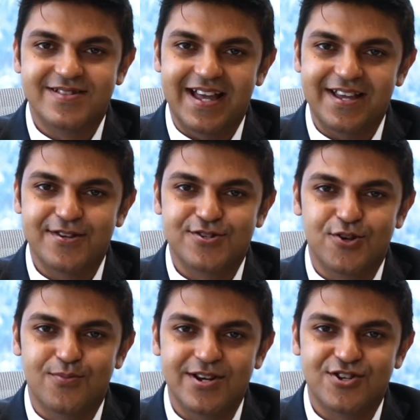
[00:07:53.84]
Thank you
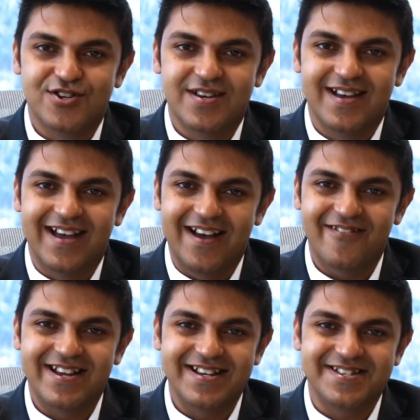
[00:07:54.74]
so much. Have
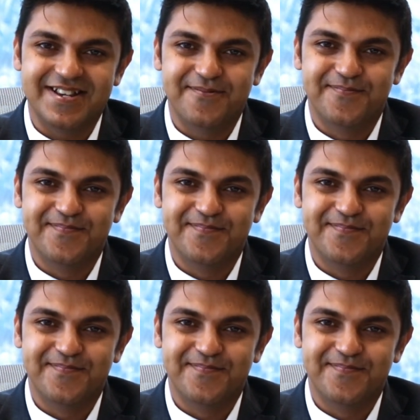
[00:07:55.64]
a nice day.